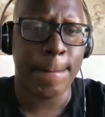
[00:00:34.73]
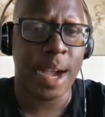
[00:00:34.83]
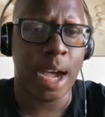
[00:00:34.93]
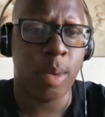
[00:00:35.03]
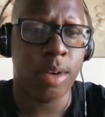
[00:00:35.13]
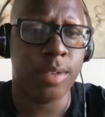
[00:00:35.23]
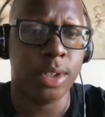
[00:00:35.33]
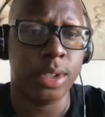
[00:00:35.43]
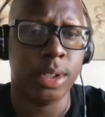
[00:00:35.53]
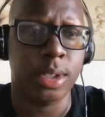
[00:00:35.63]

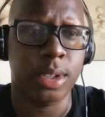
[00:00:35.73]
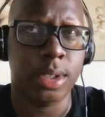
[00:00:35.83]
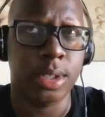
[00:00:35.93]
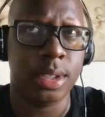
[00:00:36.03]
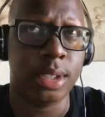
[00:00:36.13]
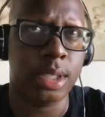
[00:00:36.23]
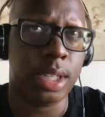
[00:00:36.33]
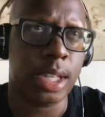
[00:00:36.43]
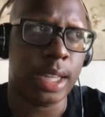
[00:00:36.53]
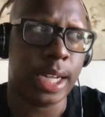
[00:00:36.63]
However,
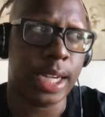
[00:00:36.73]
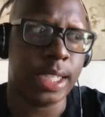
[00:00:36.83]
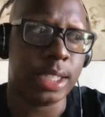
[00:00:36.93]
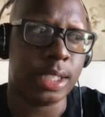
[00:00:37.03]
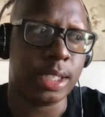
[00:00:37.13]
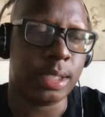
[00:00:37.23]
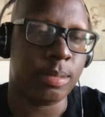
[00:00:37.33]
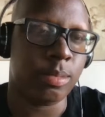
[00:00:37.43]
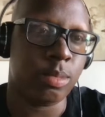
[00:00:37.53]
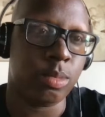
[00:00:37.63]
Elijah
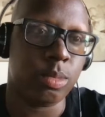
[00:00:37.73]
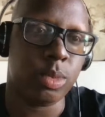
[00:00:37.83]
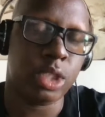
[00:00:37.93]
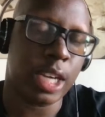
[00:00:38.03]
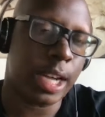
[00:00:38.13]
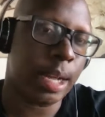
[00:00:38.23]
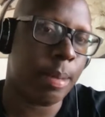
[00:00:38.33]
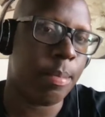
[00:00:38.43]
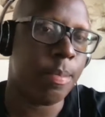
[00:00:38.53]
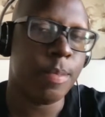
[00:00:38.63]

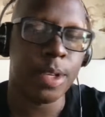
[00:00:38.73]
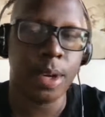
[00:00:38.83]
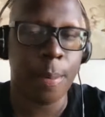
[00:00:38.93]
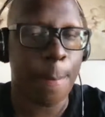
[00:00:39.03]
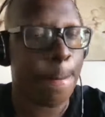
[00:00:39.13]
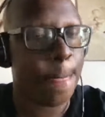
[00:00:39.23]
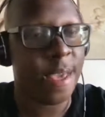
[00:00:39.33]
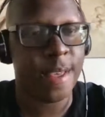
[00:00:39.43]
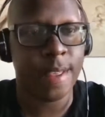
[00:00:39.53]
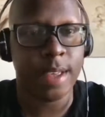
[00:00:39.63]
job,
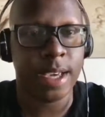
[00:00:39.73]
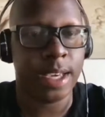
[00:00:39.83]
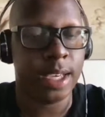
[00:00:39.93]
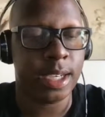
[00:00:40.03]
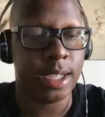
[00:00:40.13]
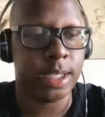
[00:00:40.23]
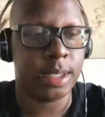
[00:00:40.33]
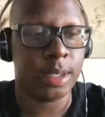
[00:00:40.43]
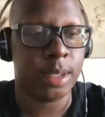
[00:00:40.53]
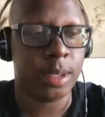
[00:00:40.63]
they
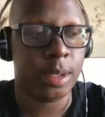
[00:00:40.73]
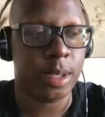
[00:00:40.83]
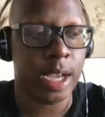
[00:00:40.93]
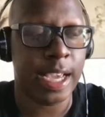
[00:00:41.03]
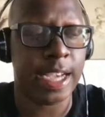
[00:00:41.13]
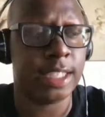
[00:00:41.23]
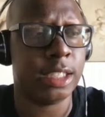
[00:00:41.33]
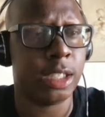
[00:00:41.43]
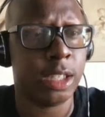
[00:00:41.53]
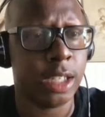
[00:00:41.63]
he has to
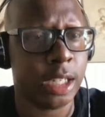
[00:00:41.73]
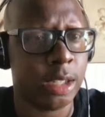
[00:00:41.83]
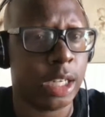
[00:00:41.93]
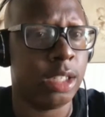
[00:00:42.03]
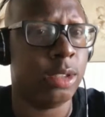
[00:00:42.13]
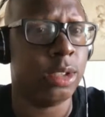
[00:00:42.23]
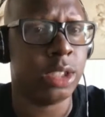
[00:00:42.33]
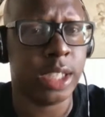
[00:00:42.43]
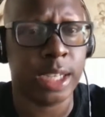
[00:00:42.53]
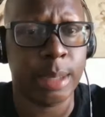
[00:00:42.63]
learn how to do his
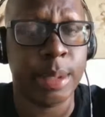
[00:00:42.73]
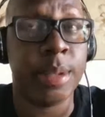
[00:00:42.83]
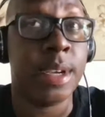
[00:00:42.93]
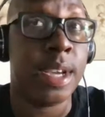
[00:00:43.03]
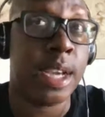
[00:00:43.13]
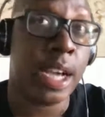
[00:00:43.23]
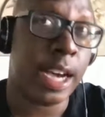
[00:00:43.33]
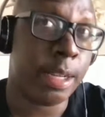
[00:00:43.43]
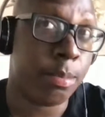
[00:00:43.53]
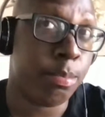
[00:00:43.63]
job and how
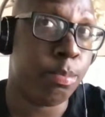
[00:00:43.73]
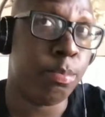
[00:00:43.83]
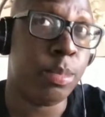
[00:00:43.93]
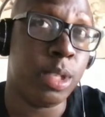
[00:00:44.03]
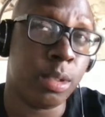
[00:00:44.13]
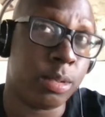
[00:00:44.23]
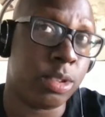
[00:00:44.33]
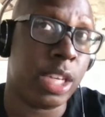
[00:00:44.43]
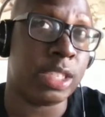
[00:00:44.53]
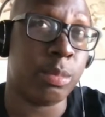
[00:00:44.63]
to, he
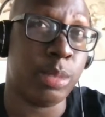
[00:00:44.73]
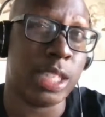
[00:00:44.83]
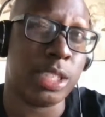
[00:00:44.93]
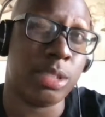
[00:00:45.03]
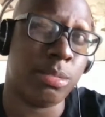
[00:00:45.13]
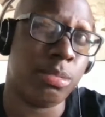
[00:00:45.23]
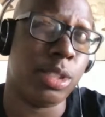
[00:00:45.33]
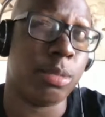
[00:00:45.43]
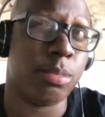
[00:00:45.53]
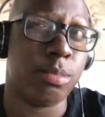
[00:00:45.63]
has to
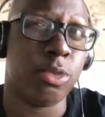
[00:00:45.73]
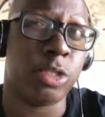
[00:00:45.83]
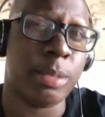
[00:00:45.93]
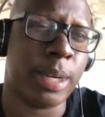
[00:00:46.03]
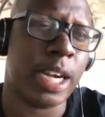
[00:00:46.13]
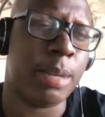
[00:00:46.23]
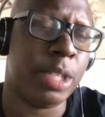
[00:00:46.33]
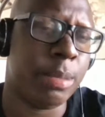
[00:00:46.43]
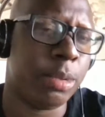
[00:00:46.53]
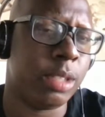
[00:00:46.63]
train behind
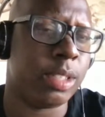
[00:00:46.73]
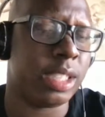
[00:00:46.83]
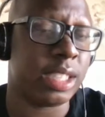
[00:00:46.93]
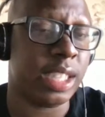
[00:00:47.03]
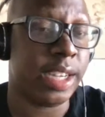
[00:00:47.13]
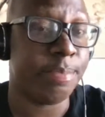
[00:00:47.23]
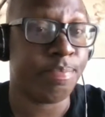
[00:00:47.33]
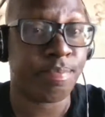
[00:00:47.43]
people and everything like that.